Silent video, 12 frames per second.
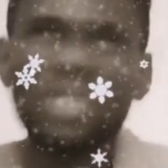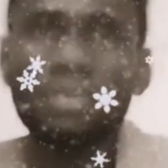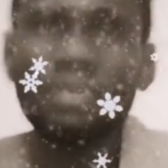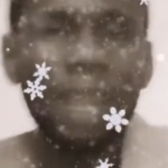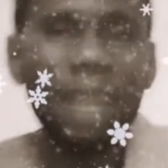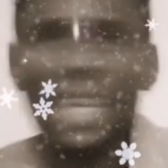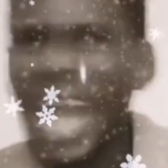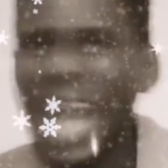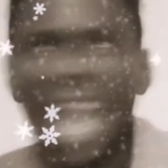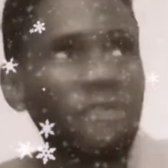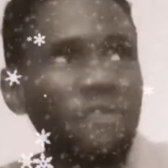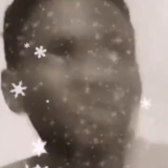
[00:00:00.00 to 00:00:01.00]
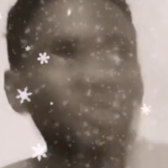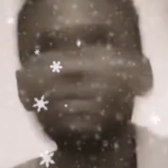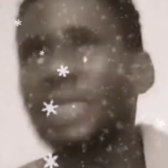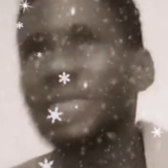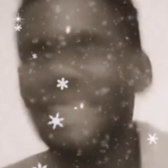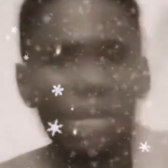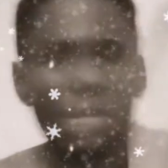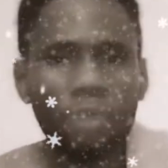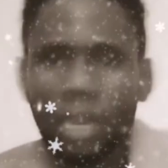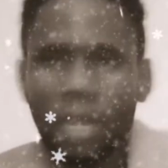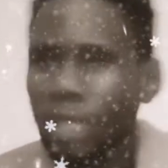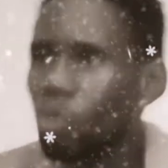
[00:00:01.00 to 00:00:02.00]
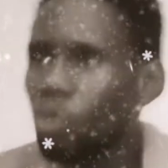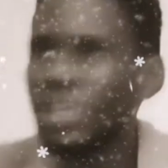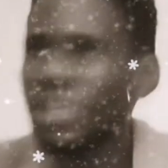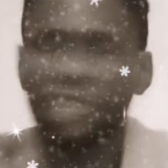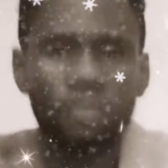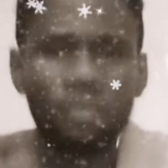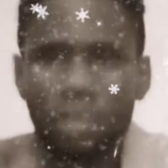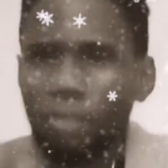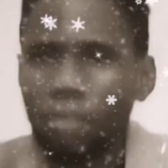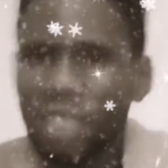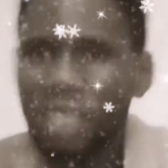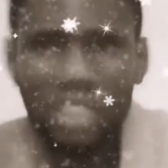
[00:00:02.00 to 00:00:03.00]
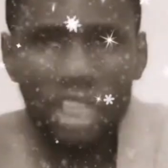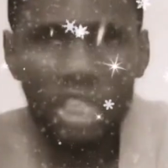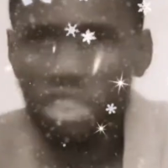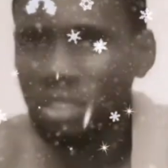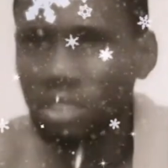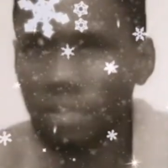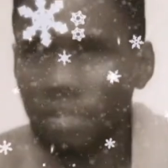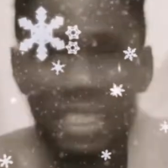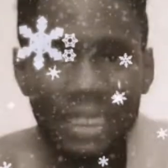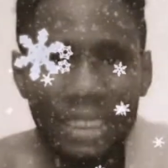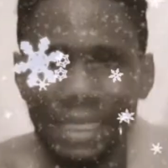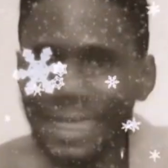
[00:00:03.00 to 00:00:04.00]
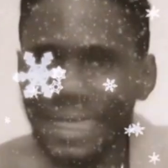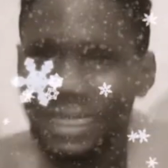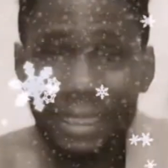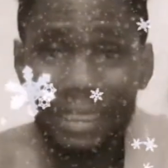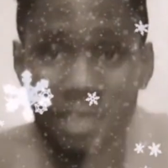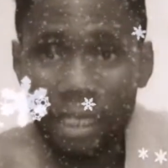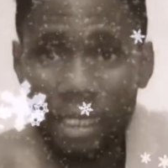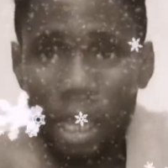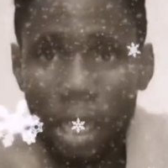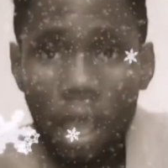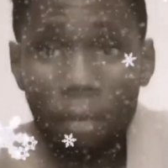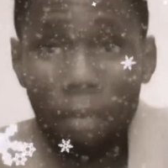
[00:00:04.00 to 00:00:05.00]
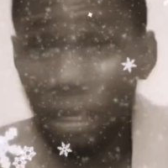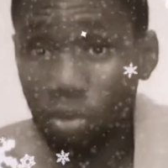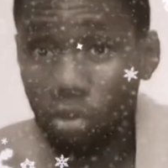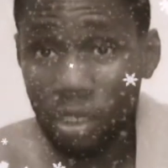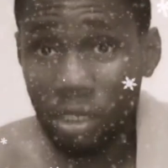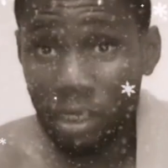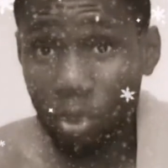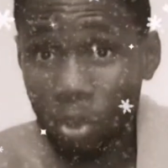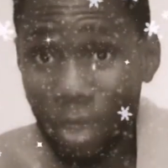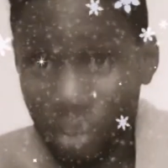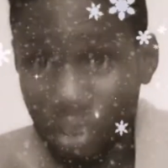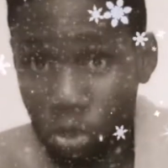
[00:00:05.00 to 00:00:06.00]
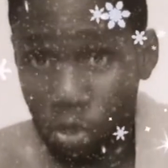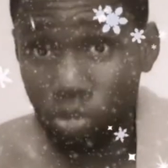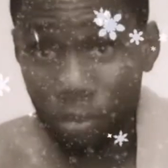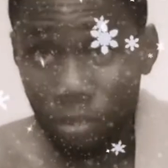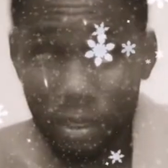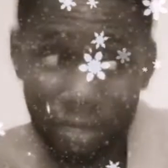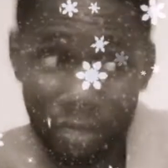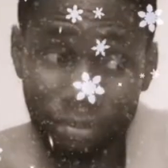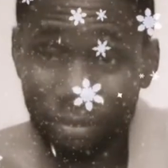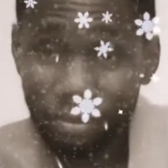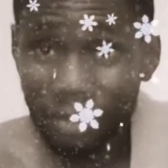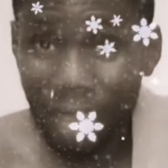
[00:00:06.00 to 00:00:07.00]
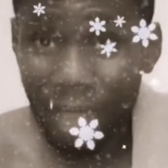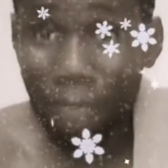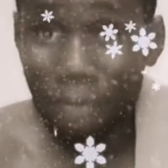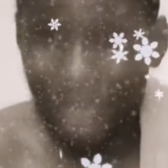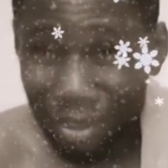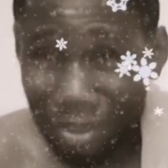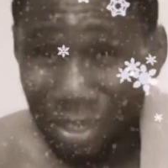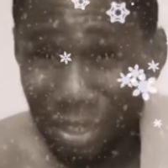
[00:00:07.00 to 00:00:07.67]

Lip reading: in my life. Oh, my dead body, you will never be a musician. This and that, this and that. By the way, it's quite cold, but I'm daring the